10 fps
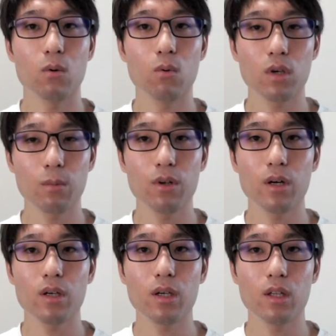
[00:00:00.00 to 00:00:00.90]
Also,
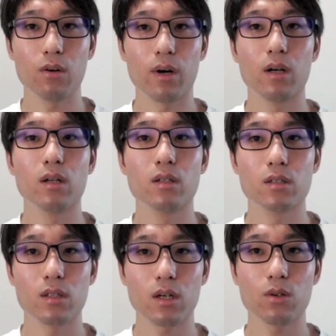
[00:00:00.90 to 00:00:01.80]
for a larger
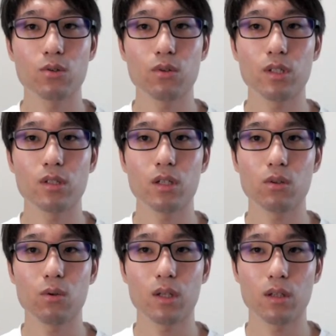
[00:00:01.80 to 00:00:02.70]
project, we
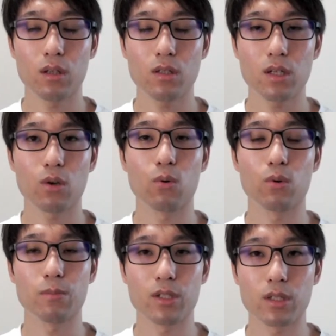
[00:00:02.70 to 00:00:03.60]
created a thread on
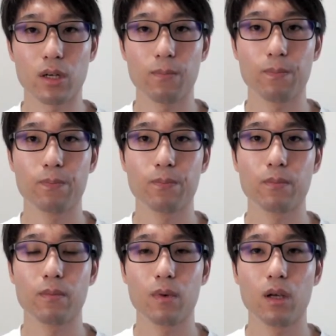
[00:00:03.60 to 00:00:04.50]
Slack to work
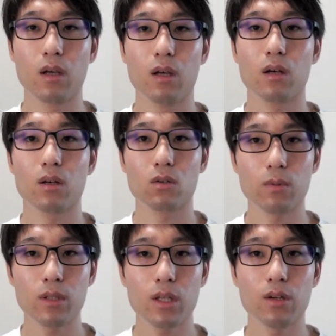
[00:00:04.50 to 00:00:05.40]
on.
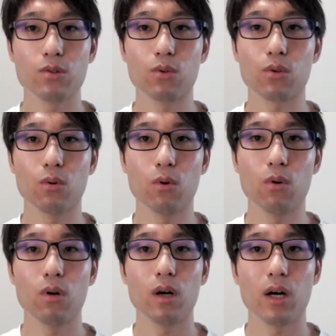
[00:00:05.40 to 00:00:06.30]
And we
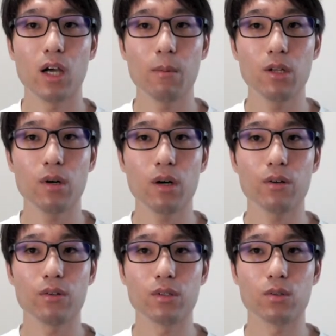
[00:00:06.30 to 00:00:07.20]
created a
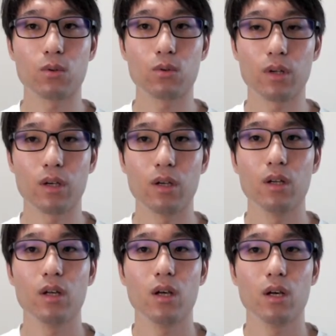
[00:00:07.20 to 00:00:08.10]
system that allows us to
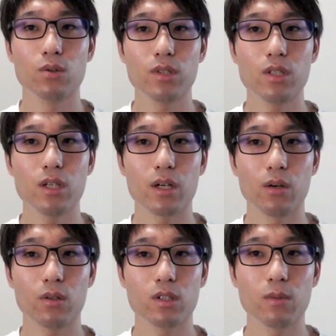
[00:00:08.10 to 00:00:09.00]
solve problems
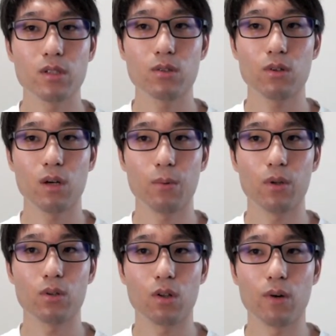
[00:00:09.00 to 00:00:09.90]
earlier at points
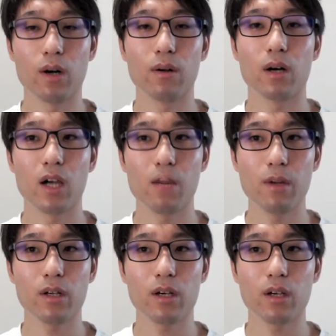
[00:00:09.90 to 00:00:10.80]
where beginners
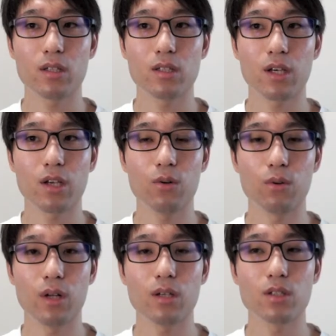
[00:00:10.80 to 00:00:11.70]
often stumble by
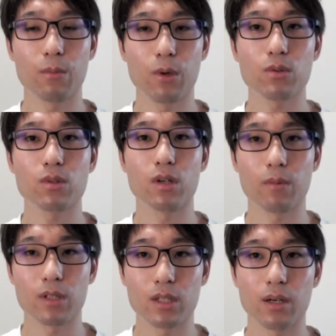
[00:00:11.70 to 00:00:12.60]
enabling us to know
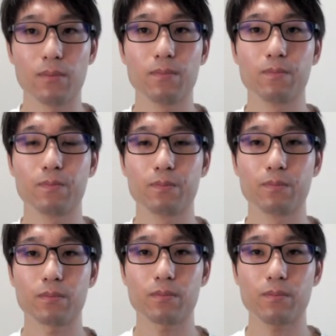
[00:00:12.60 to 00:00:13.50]
the troubles as
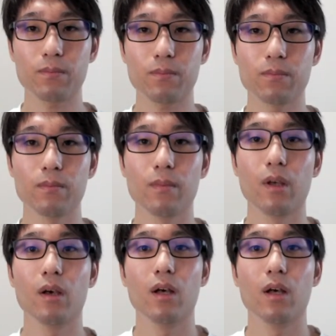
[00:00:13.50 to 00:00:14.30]
early as possible.